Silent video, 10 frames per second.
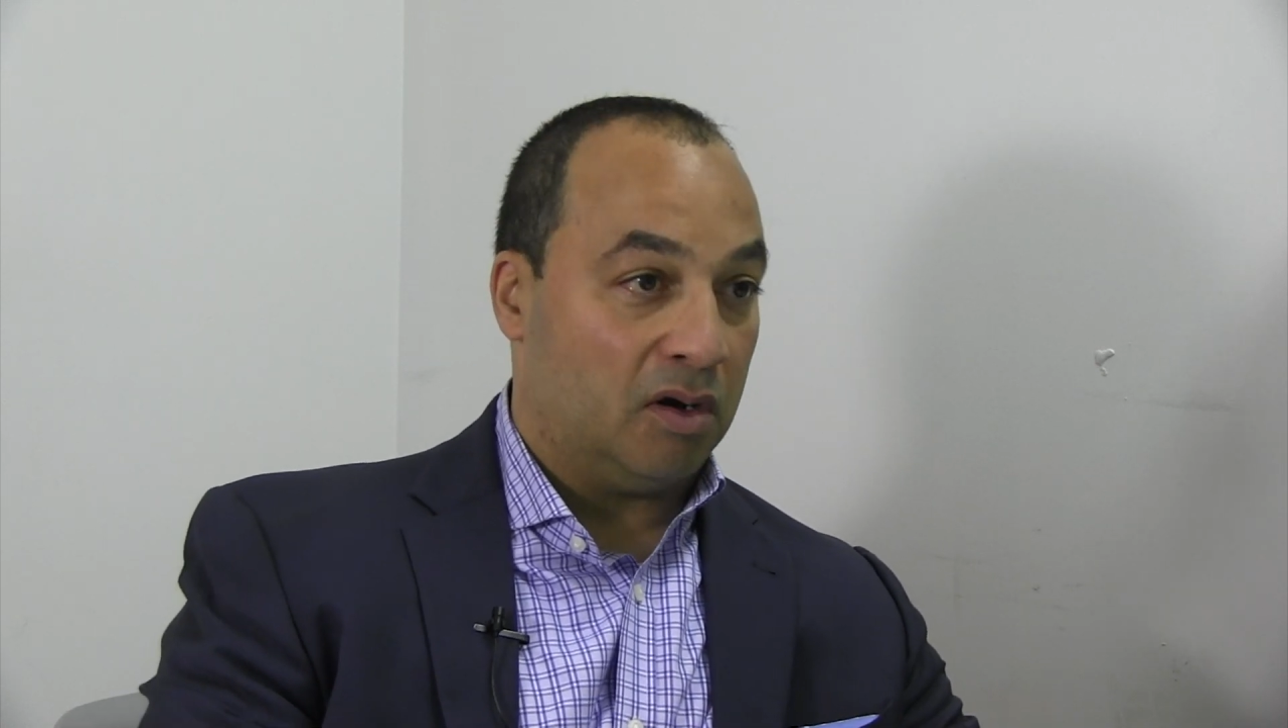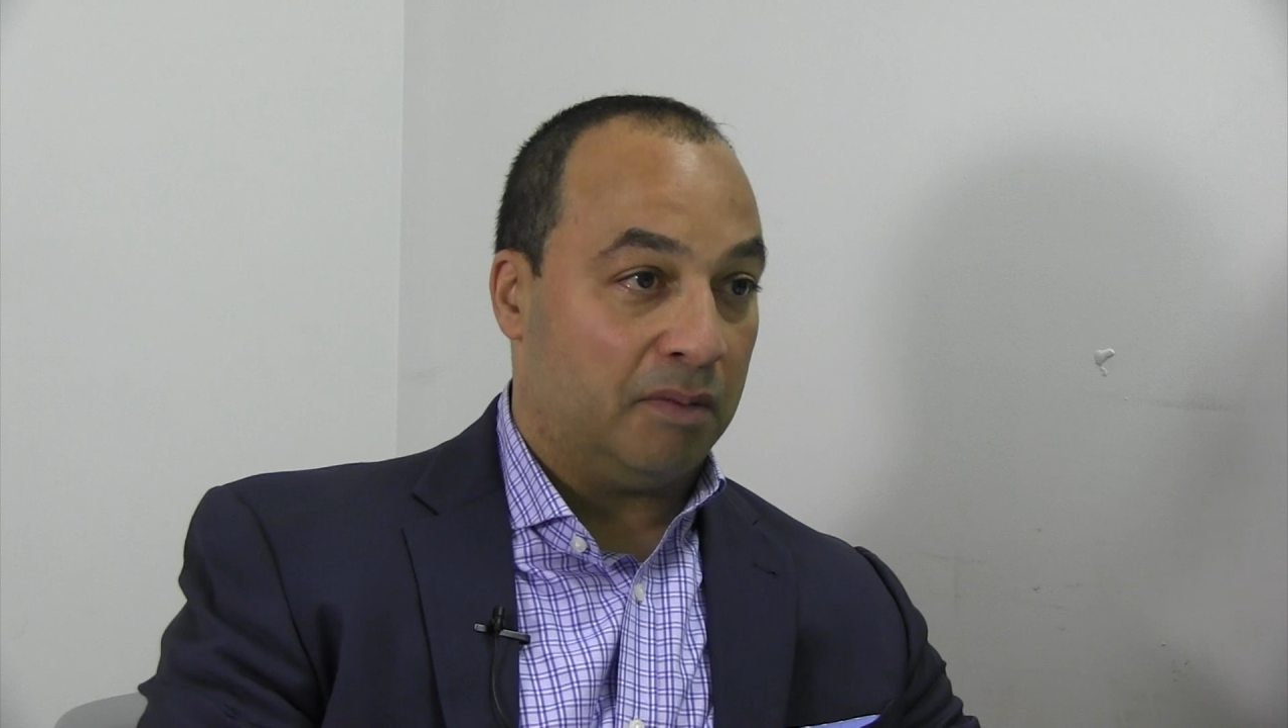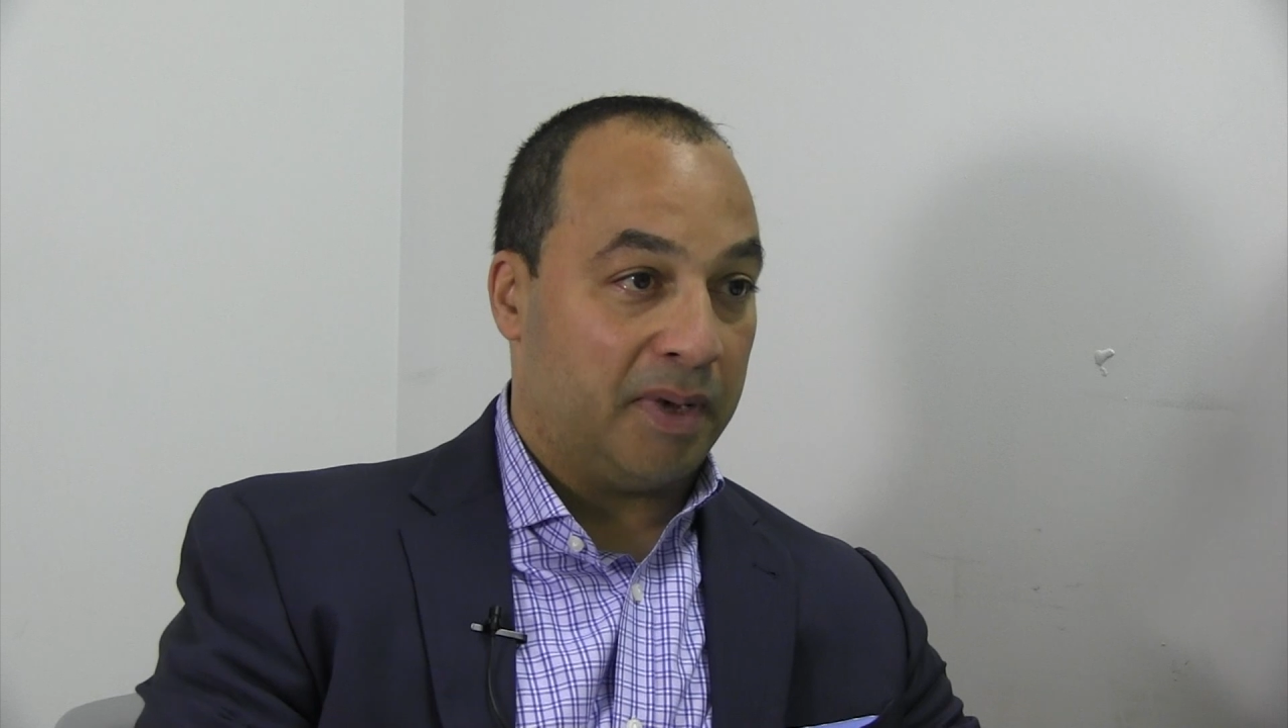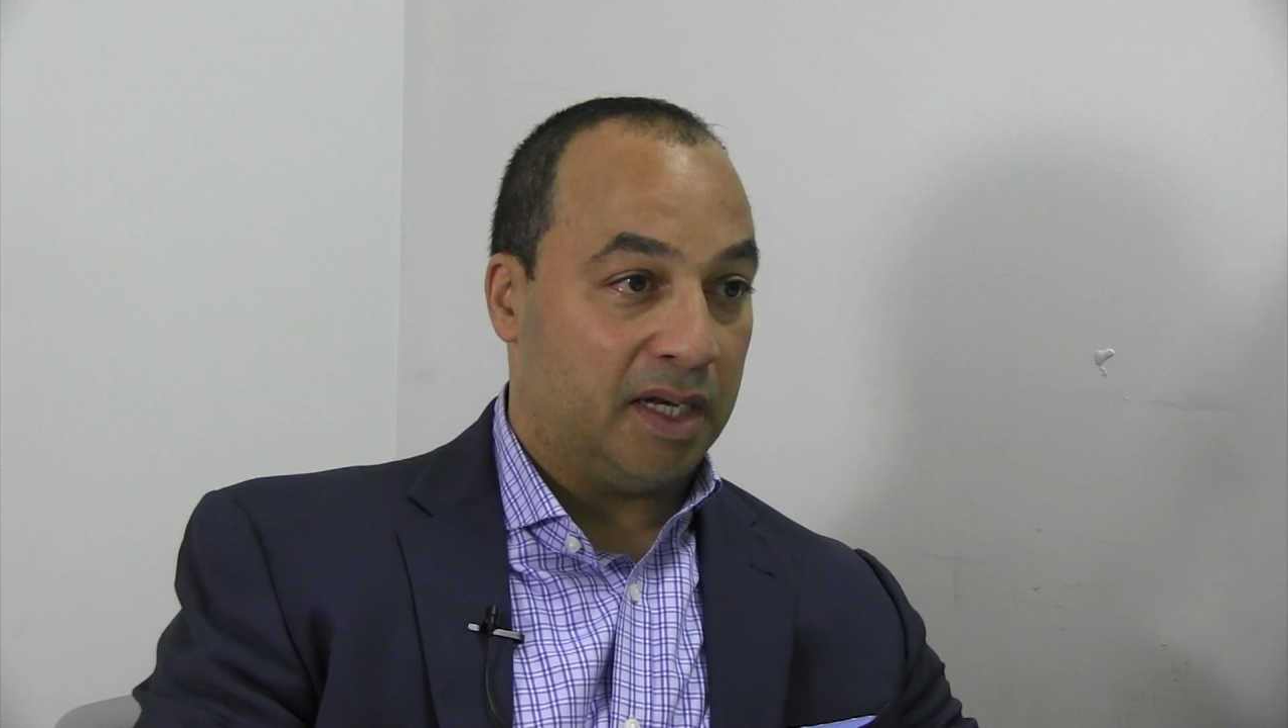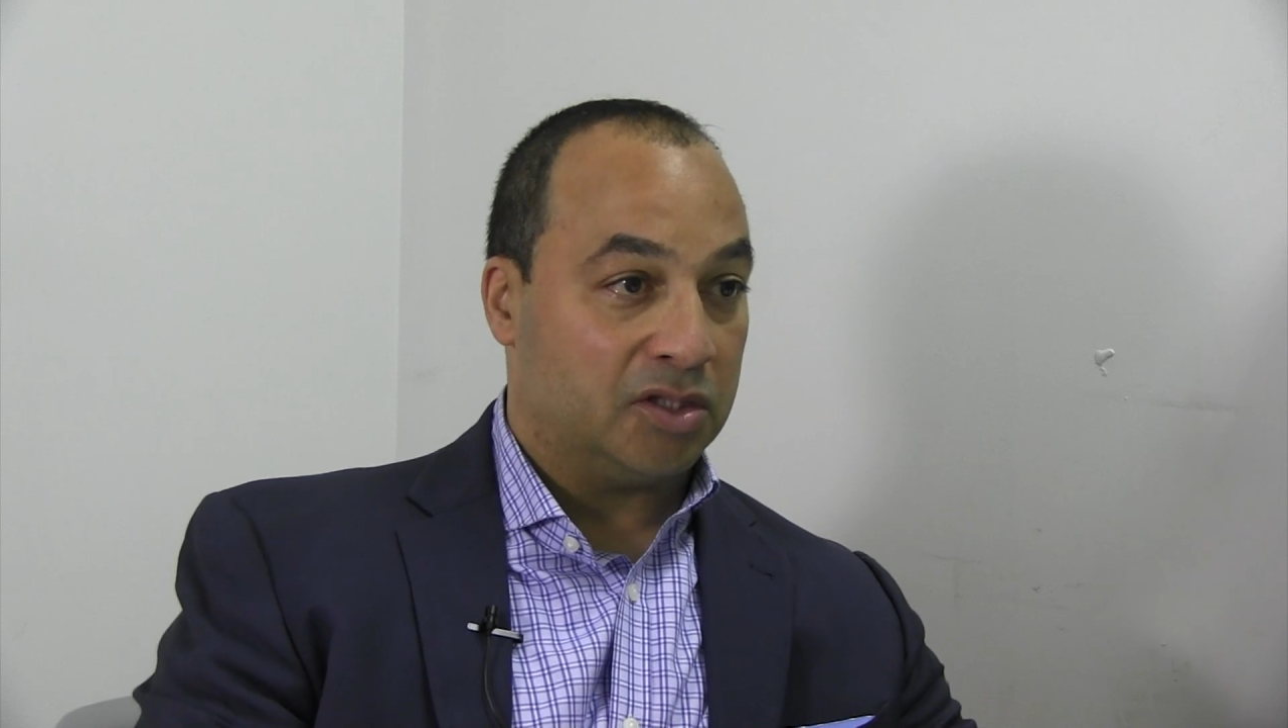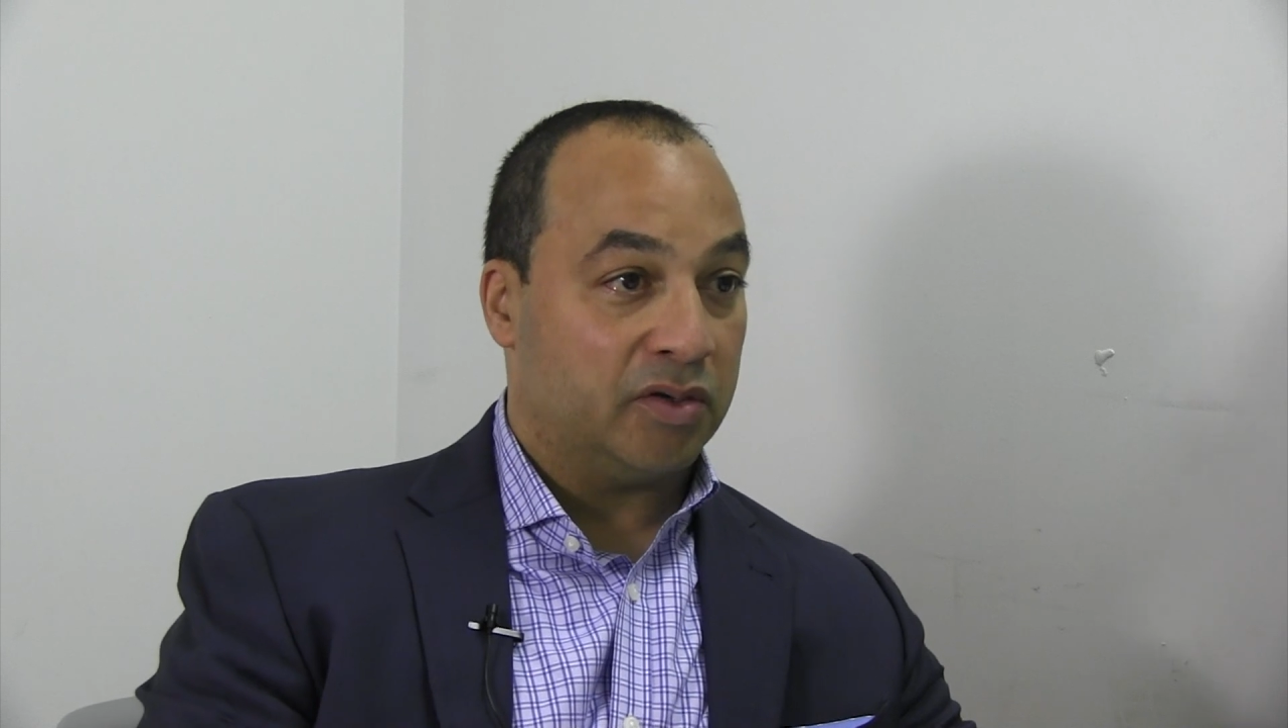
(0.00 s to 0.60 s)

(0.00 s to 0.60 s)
automatic